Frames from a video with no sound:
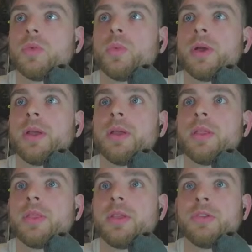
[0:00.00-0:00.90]

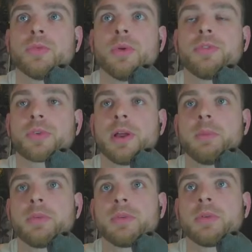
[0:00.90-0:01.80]
with these roof
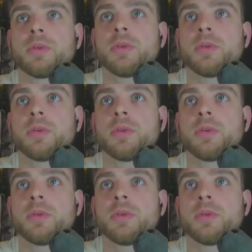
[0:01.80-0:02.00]
scrapes,